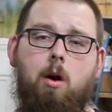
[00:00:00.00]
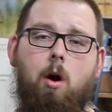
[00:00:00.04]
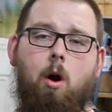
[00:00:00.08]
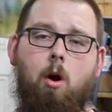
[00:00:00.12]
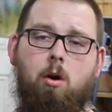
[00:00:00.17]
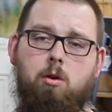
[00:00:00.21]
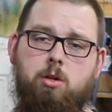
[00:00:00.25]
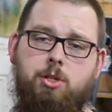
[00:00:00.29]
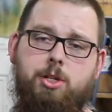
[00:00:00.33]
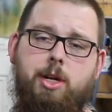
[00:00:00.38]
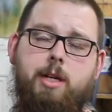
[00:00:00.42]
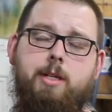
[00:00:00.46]

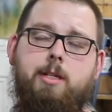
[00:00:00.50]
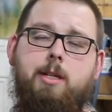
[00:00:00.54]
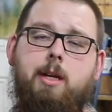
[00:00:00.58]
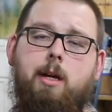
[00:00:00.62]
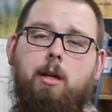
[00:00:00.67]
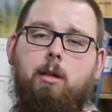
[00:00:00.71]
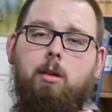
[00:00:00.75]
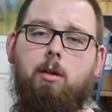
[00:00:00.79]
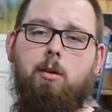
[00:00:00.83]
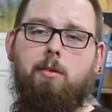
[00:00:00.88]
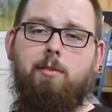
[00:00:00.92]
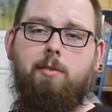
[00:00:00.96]
RJ
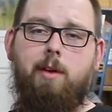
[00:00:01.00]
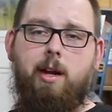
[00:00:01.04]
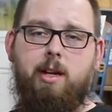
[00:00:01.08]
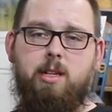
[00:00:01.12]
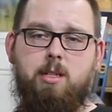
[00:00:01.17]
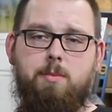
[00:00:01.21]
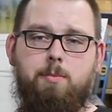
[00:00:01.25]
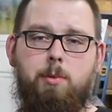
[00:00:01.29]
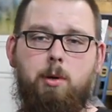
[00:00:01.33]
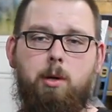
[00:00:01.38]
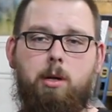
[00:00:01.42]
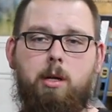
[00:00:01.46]
Tickler
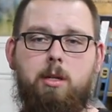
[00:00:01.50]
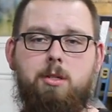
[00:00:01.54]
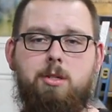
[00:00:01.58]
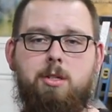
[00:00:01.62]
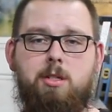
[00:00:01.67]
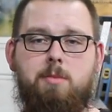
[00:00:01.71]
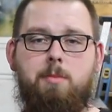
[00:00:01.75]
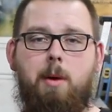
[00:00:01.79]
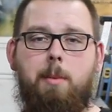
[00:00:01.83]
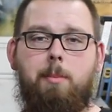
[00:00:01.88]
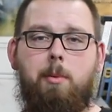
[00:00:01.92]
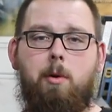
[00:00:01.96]
Facebook. It's
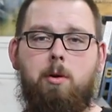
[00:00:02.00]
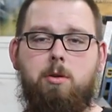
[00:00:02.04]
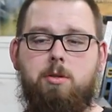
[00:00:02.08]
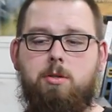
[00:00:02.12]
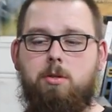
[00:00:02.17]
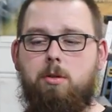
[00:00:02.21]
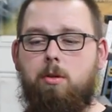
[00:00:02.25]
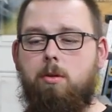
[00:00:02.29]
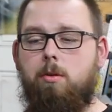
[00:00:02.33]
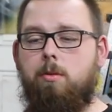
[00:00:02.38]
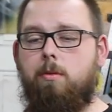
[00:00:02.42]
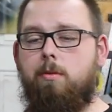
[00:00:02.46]
just my
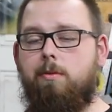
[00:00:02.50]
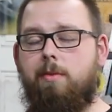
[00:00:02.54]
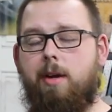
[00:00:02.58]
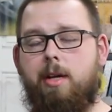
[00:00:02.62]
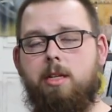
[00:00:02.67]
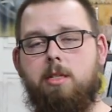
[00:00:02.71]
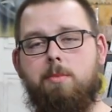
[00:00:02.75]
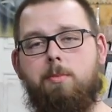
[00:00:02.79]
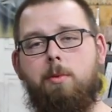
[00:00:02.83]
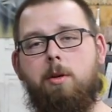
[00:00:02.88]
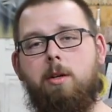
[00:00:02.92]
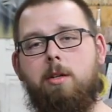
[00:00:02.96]
personal
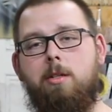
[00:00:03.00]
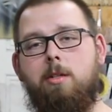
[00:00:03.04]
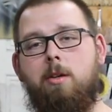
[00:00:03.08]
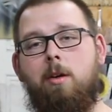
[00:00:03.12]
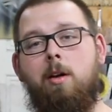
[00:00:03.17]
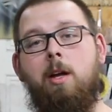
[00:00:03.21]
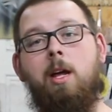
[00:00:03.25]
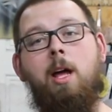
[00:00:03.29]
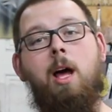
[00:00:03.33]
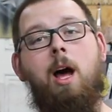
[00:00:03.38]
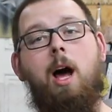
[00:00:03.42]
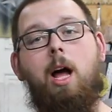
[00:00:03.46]
Facebook.
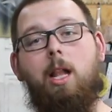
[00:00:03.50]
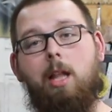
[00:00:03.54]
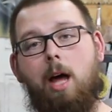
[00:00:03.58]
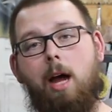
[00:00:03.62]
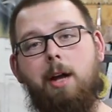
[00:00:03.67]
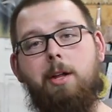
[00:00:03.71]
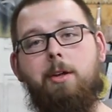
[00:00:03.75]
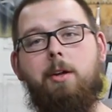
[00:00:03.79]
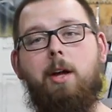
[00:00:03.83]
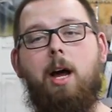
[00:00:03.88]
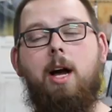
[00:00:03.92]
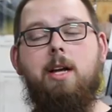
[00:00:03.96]
So a
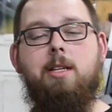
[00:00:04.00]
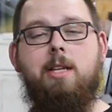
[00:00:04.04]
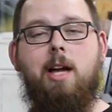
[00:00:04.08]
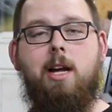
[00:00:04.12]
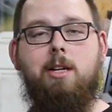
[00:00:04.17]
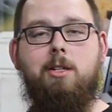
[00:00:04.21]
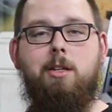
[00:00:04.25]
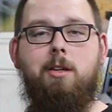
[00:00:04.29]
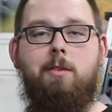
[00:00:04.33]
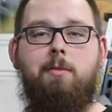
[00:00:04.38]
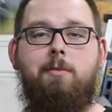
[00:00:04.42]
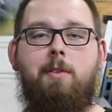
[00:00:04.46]
lot of you guys
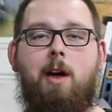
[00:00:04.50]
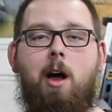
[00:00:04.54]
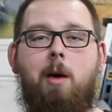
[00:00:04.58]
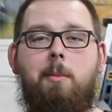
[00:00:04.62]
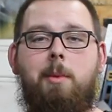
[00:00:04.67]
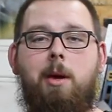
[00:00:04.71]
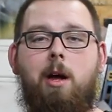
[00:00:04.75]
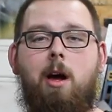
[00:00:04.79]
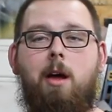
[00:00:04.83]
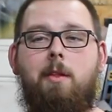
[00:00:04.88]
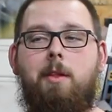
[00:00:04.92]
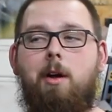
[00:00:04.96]
actually
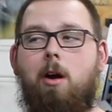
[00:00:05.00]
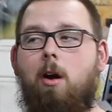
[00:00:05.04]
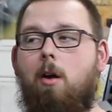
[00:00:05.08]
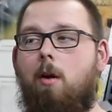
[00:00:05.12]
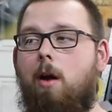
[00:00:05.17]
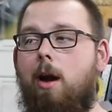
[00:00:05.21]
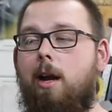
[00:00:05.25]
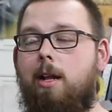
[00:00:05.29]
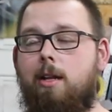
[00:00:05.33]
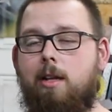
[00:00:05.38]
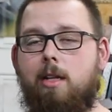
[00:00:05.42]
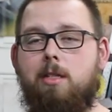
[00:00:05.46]
found me on there
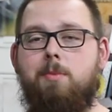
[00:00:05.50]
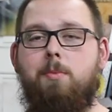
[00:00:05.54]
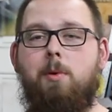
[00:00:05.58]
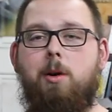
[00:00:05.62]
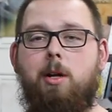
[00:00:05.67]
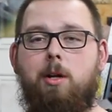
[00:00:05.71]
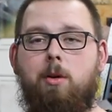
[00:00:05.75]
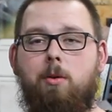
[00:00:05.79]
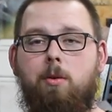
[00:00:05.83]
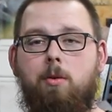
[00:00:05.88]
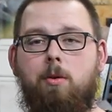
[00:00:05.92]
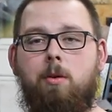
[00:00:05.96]
already. That's
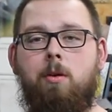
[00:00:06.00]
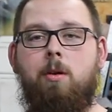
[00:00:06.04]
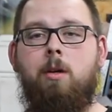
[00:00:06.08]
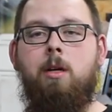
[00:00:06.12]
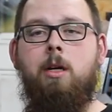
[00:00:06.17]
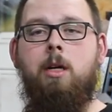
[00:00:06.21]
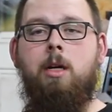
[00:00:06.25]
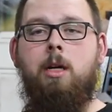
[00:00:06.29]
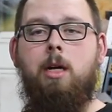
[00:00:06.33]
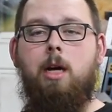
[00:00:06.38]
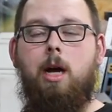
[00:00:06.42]
pretty cool.